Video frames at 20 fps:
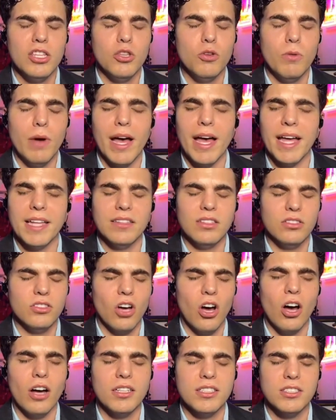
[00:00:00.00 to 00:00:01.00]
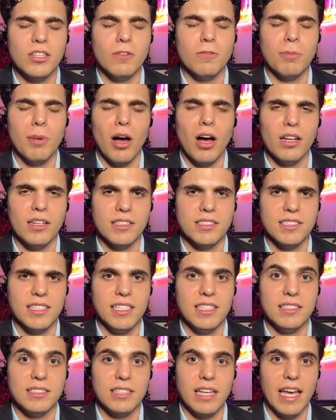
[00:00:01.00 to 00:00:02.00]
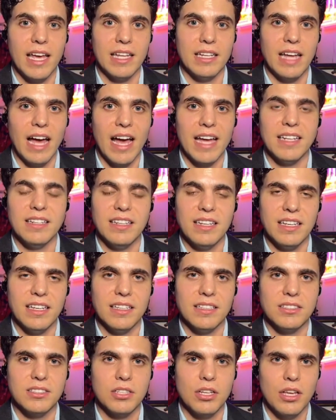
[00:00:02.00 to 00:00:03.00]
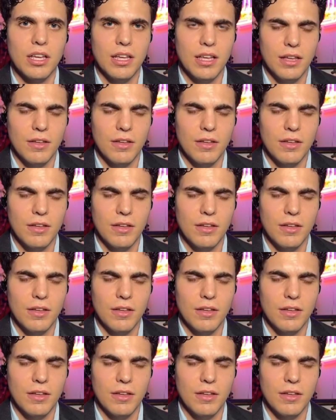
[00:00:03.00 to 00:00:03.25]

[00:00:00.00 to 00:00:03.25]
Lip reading: You had talks of policies and ideas